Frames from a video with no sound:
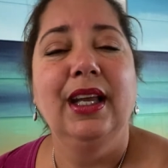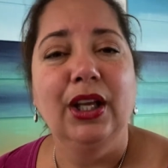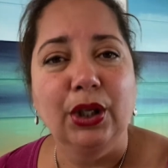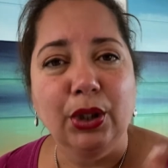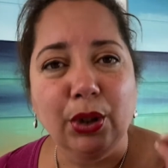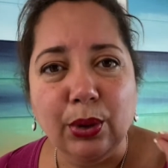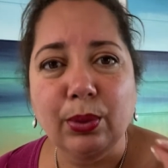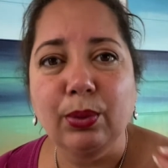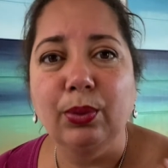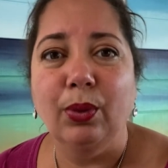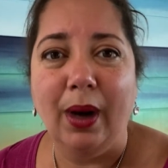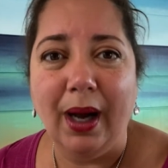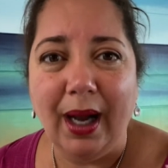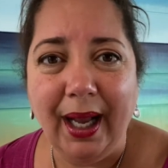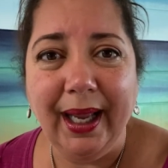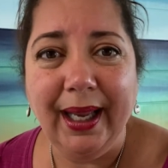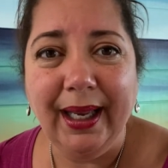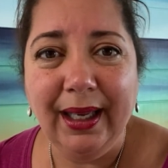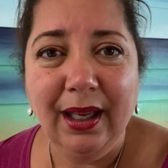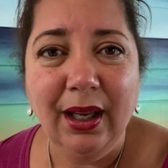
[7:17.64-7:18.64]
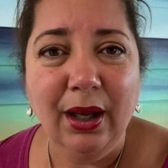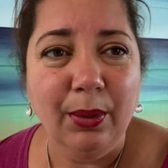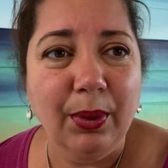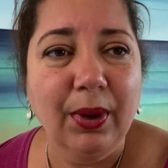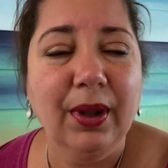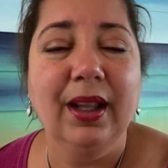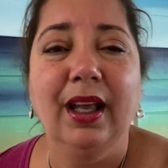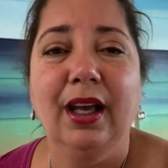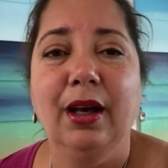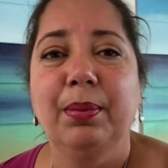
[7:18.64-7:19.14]
Your why
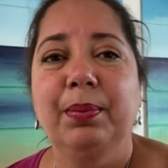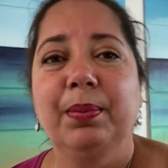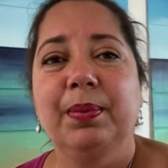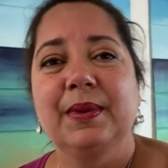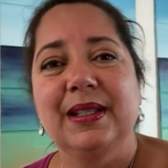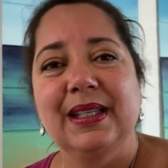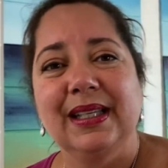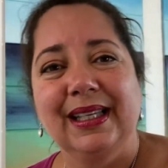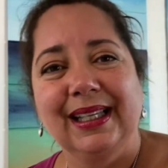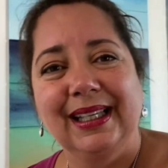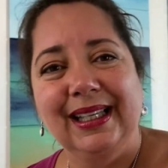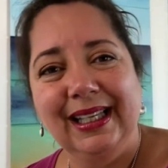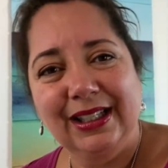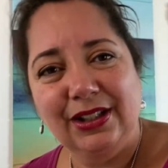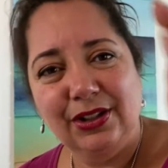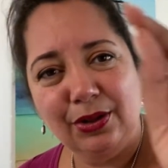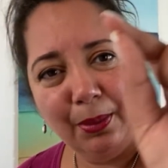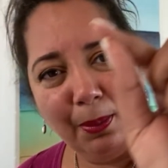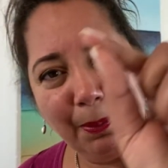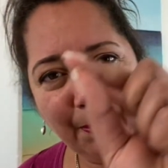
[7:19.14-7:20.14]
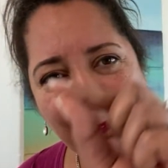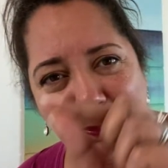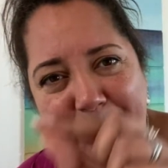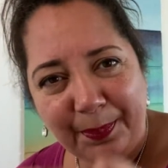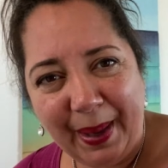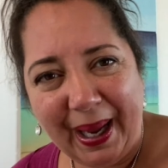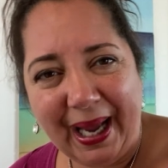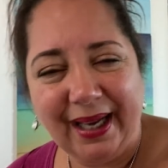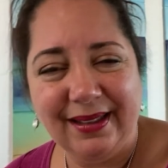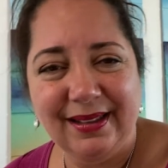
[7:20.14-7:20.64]
will help to get you
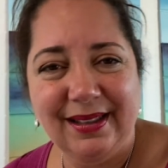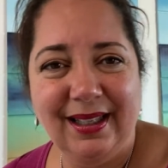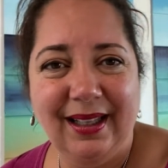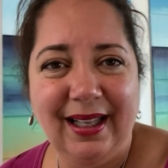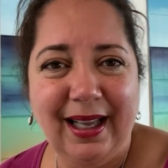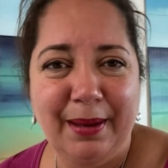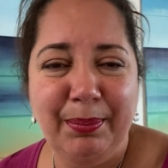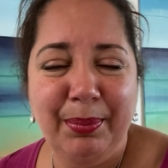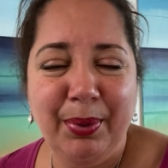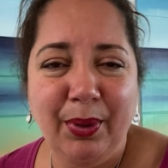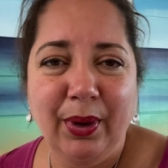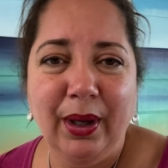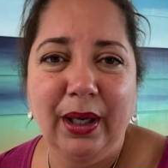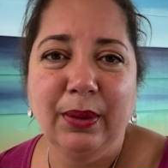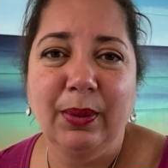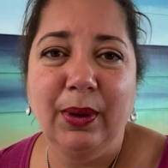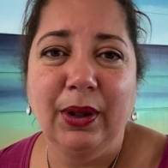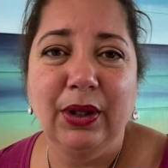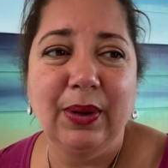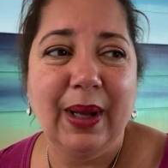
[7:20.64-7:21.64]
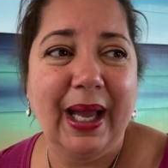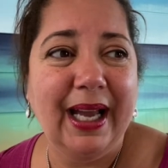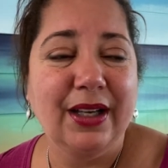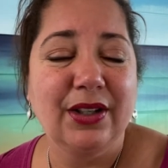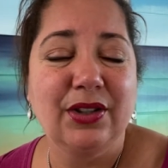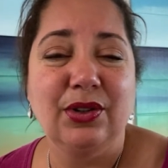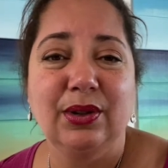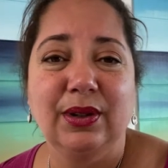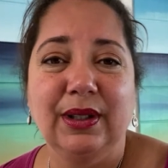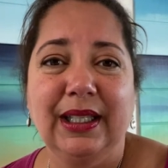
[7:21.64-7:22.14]
back to that point where you
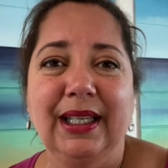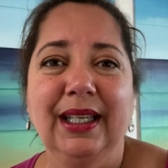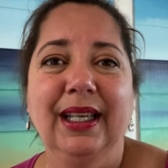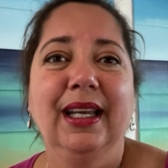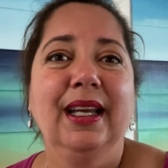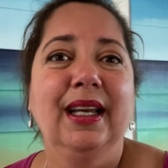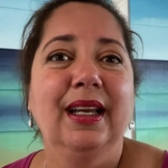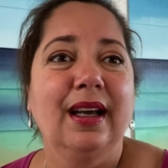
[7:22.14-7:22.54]
actually